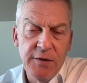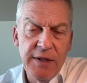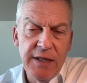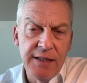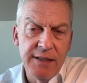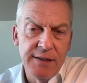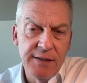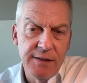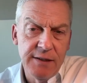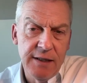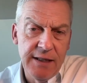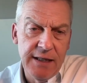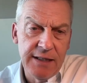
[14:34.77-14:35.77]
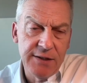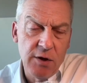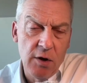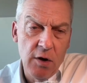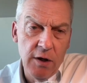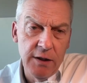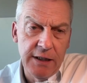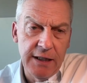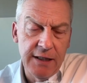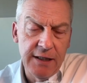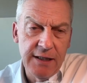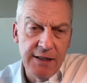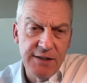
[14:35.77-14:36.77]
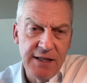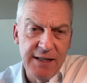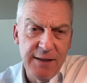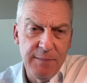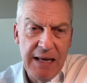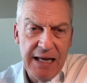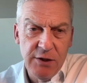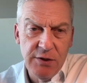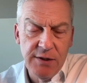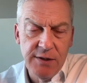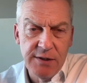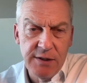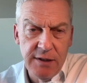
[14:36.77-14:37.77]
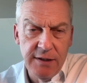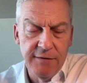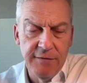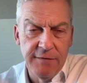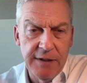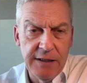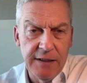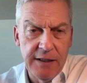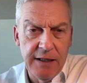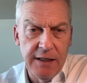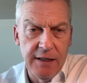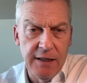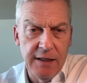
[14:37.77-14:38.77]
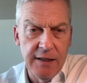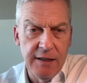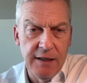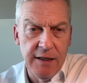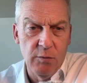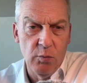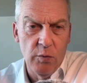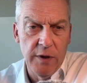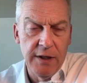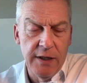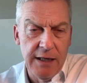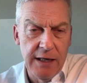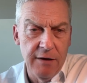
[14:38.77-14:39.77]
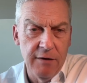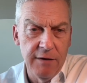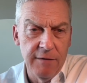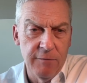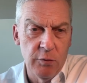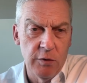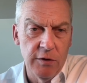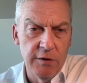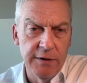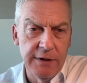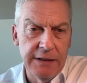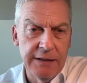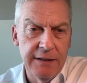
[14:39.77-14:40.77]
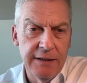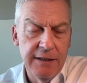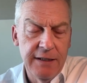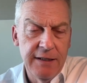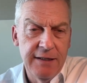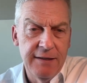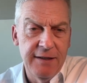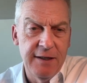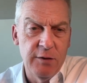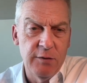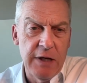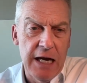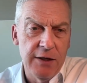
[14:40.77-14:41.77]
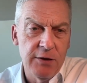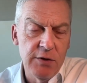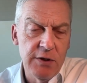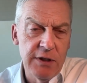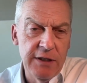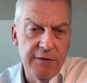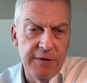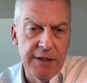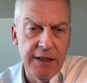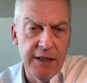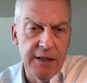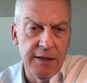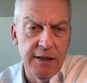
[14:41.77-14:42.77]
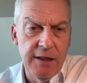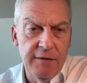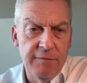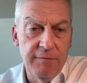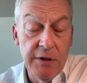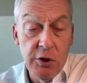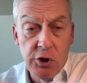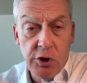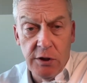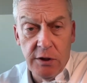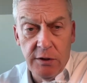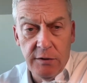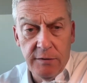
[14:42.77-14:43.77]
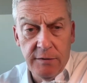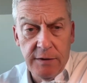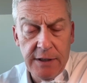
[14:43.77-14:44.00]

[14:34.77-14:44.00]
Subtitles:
think it's hard, Geeta, because I think patients live in a narrative world, and doctors live in functional